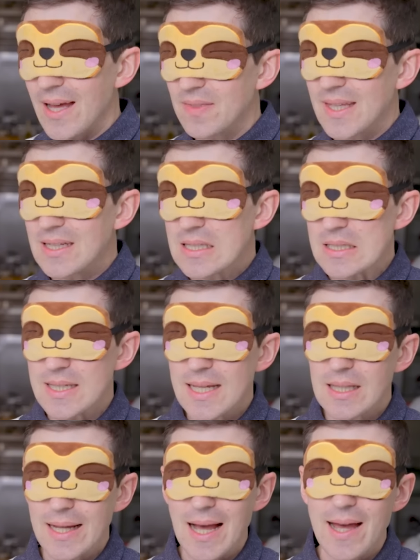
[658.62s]
at the end of the
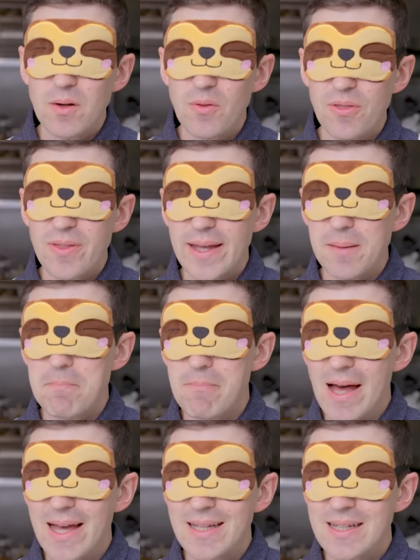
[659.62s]
day, like I don't think
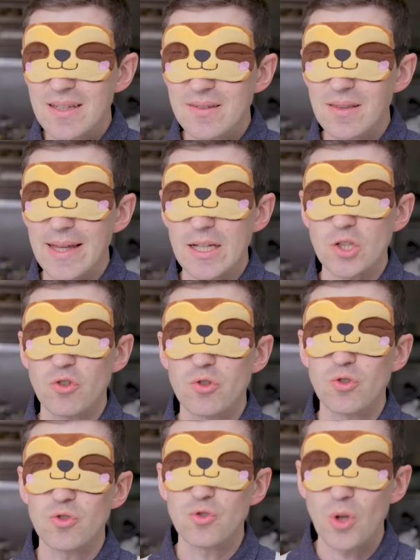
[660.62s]
mine is like
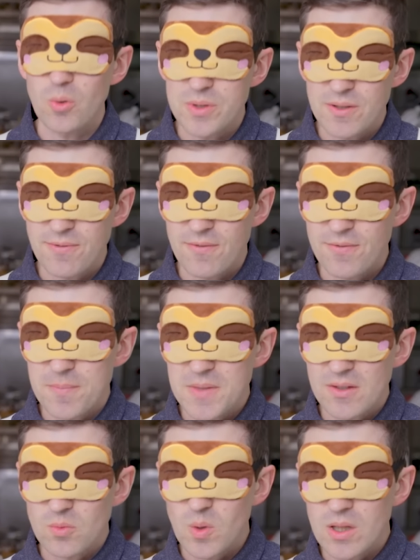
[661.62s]
so different from
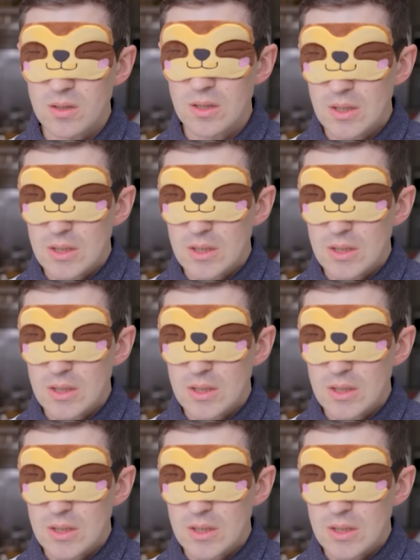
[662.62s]
this one.